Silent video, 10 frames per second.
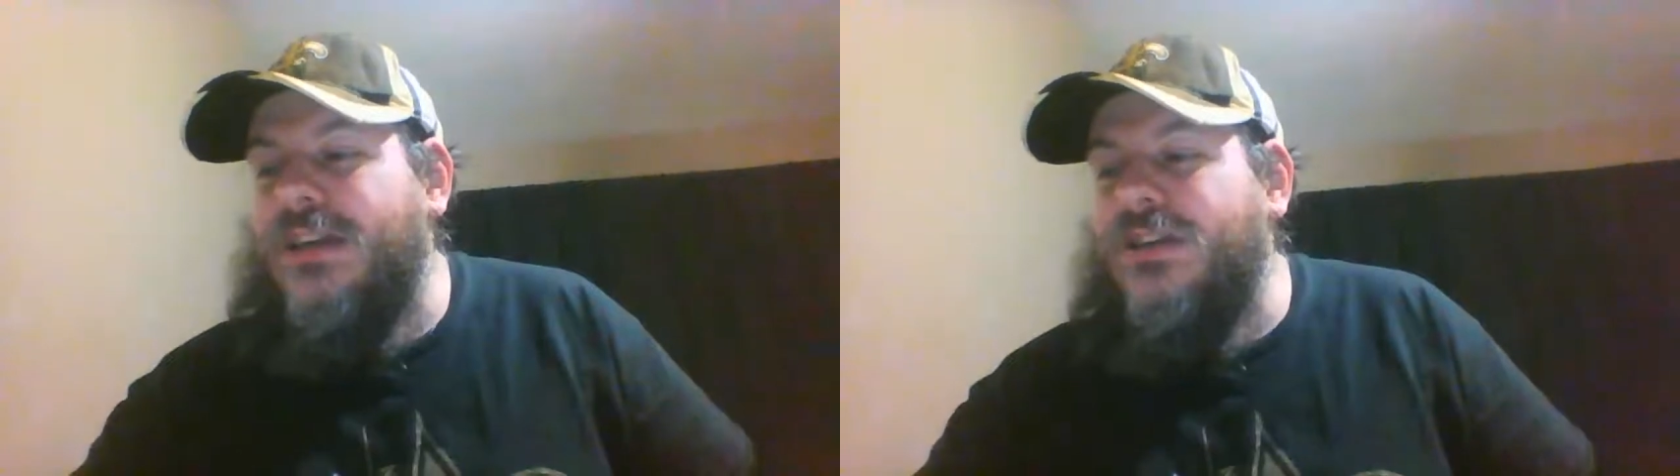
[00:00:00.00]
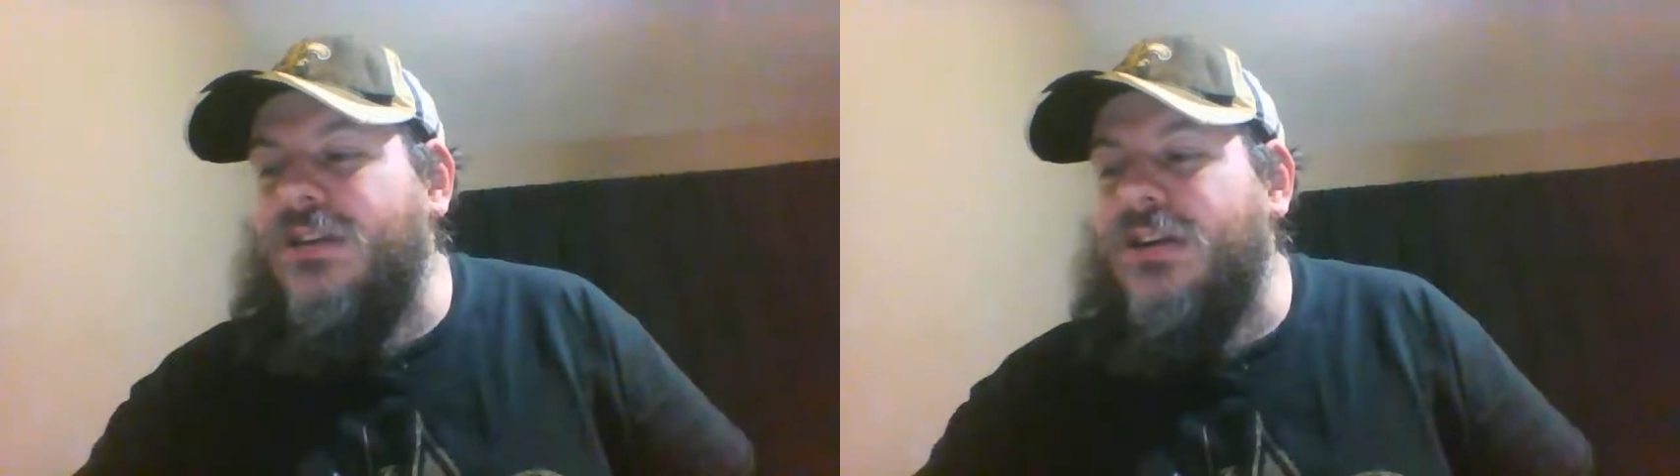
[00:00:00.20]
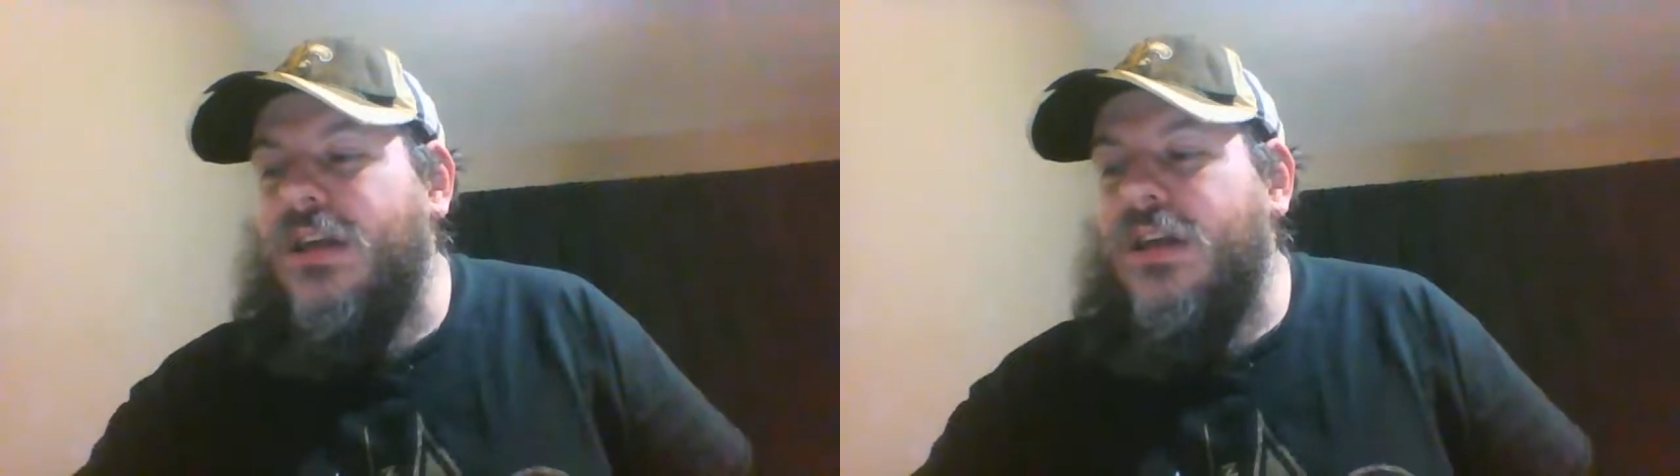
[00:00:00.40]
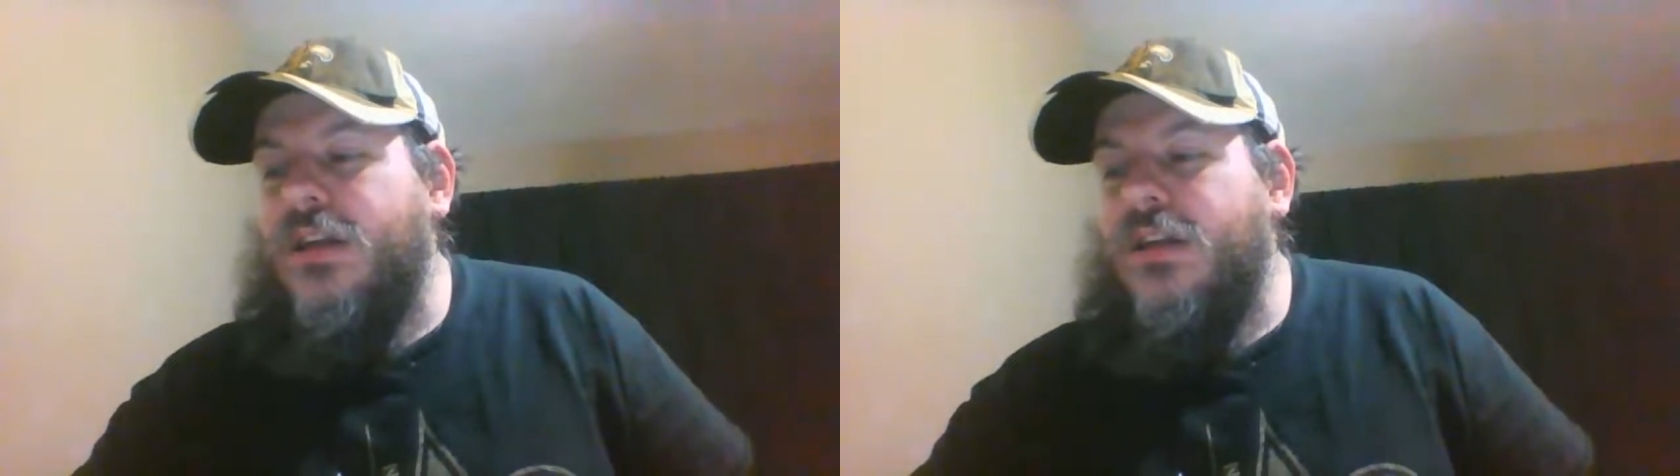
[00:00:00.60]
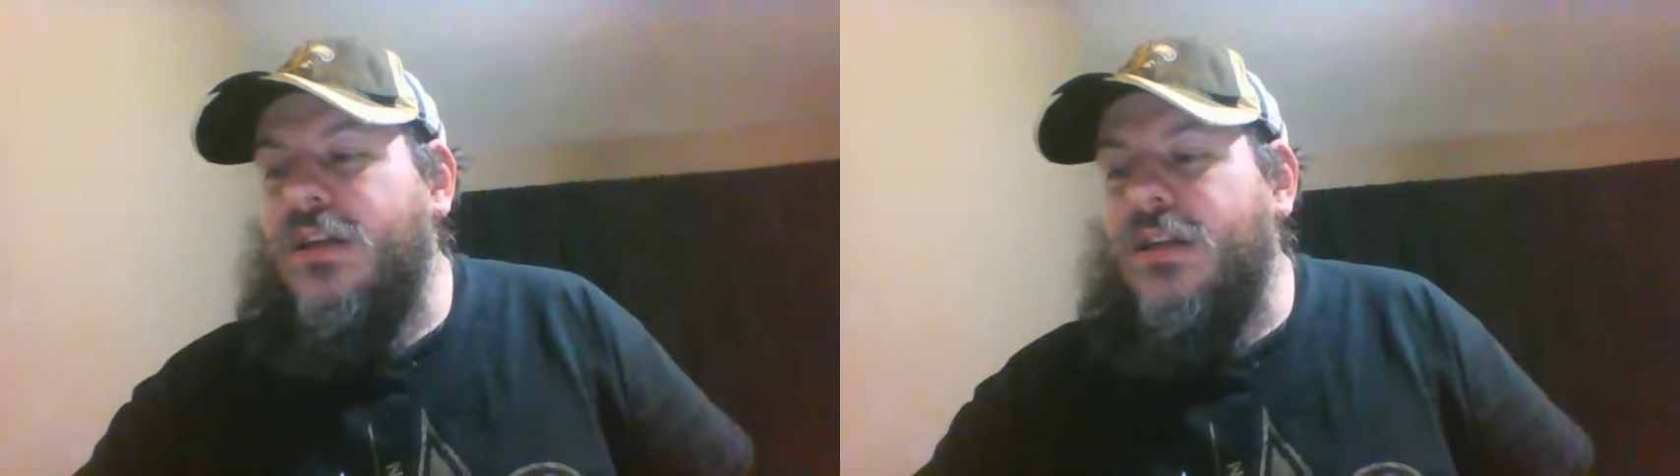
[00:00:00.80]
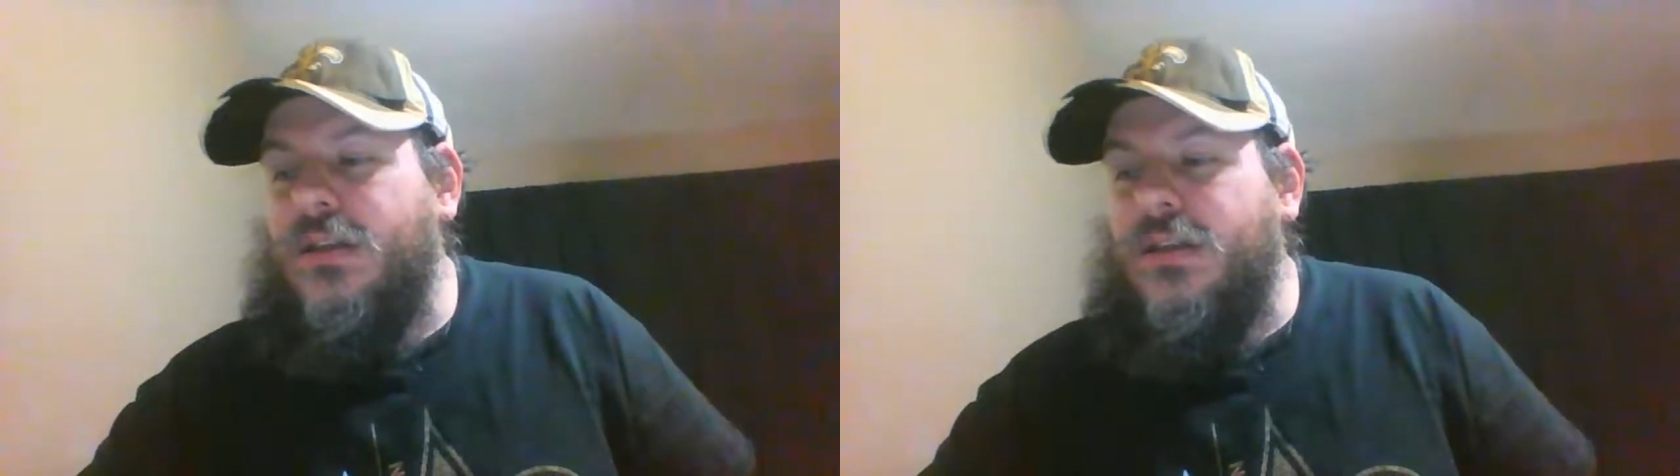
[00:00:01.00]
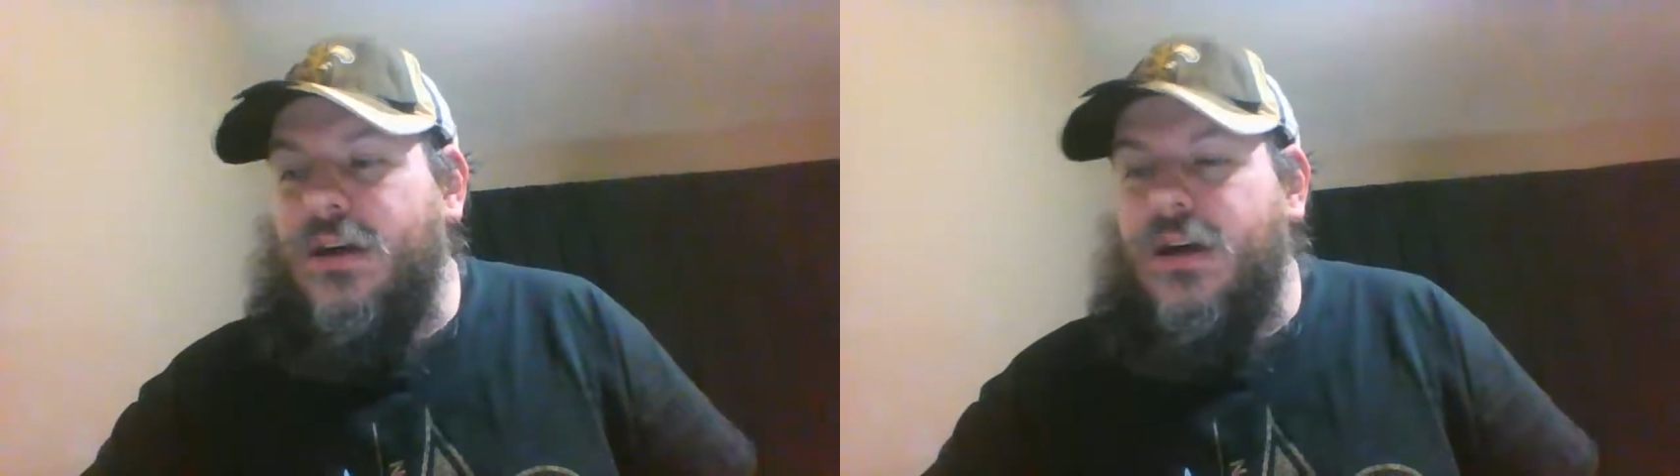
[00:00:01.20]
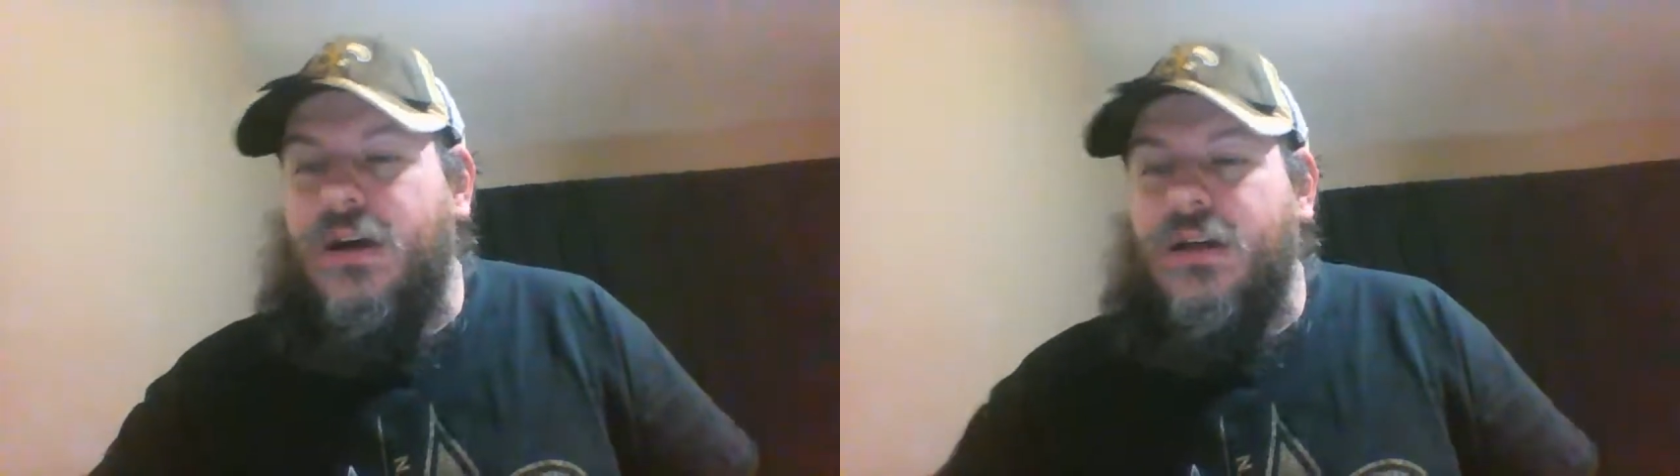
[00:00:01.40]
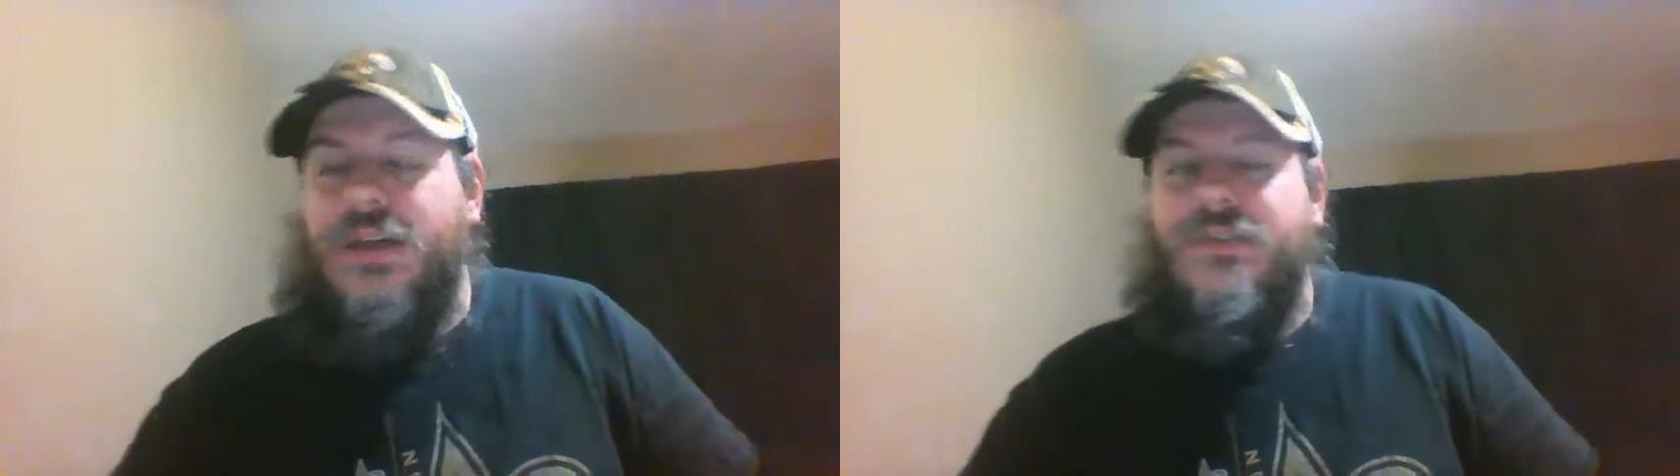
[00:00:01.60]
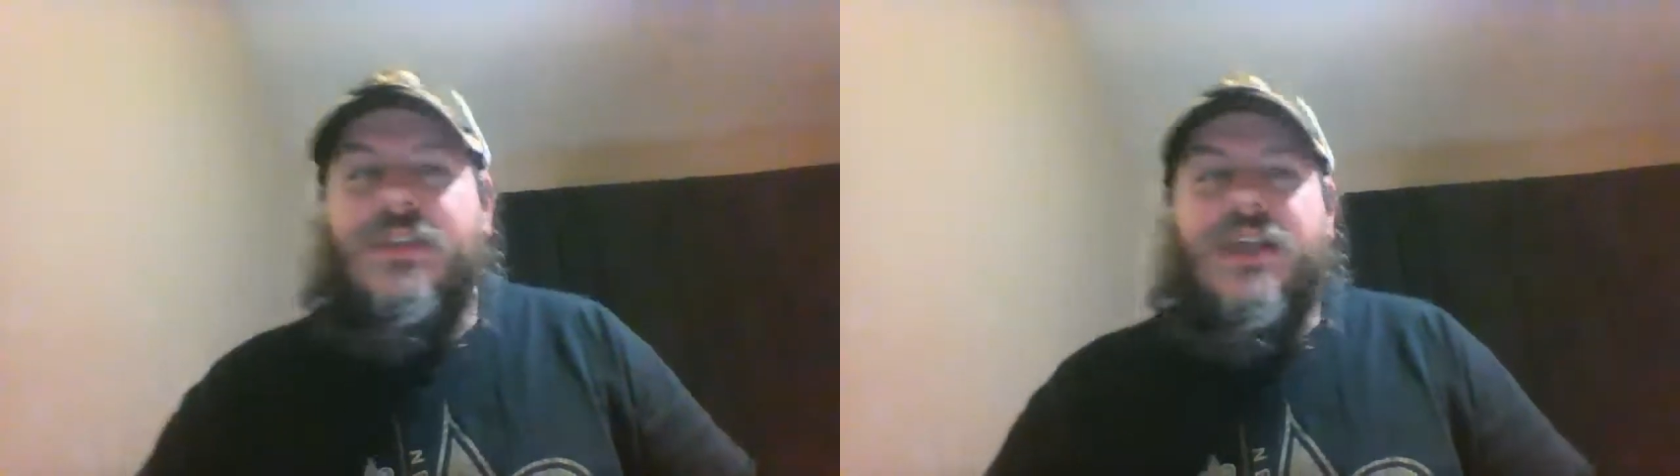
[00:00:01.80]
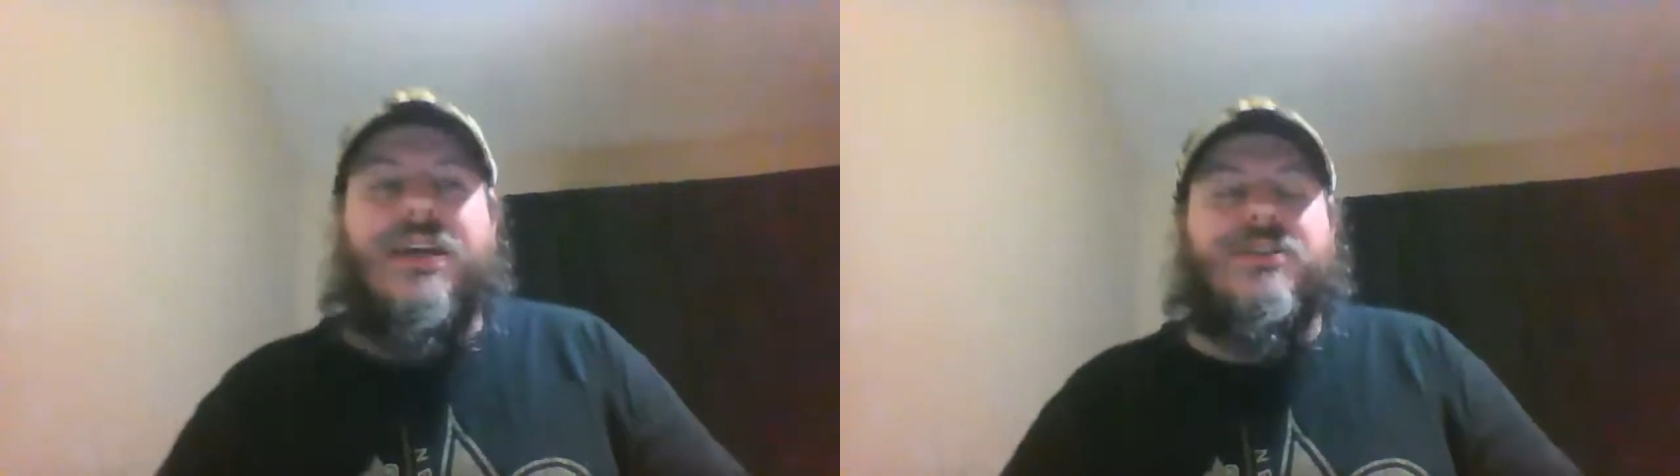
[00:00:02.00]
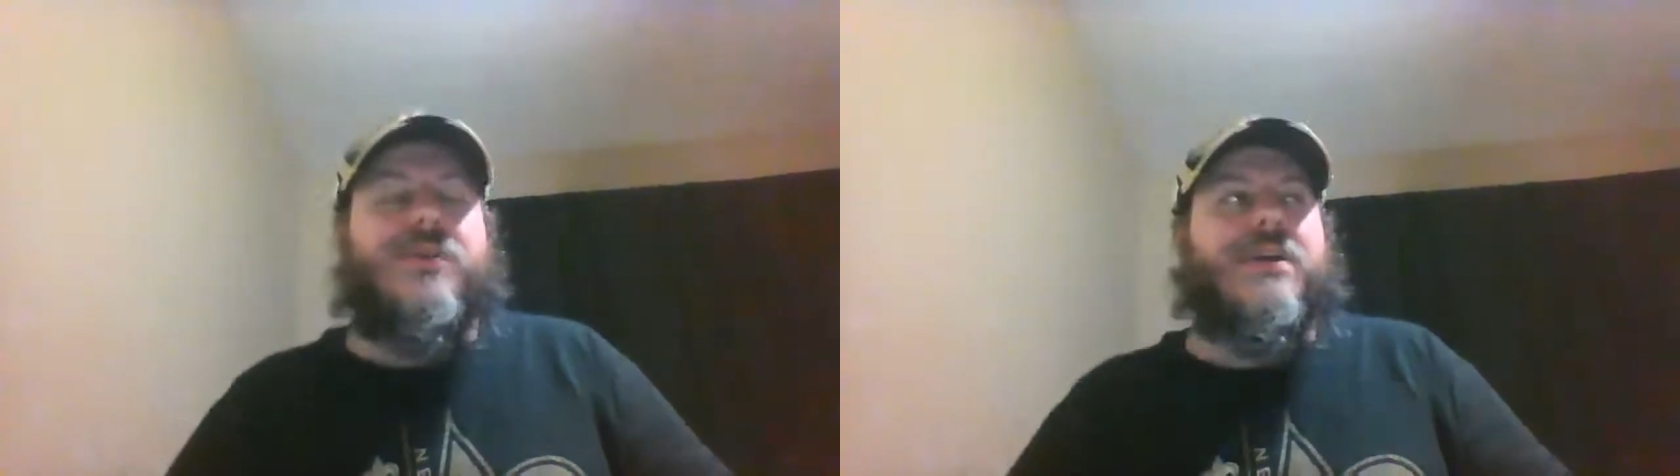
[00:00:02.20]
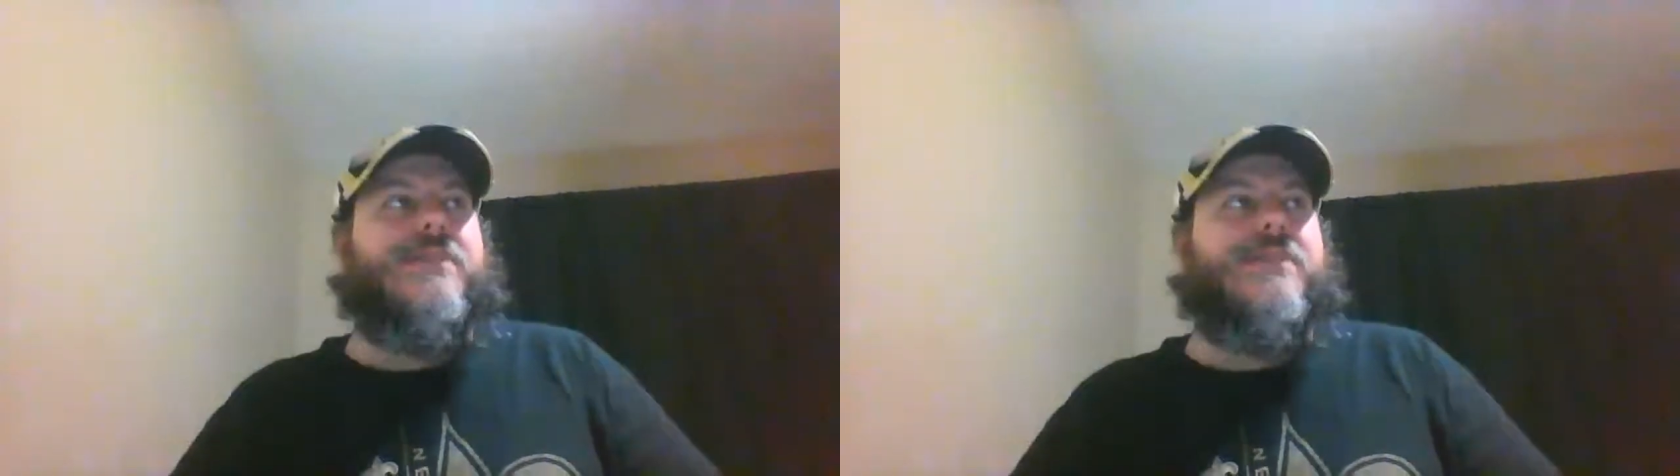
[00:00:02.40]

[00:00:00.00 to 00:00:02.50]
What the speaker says: good. Even last week,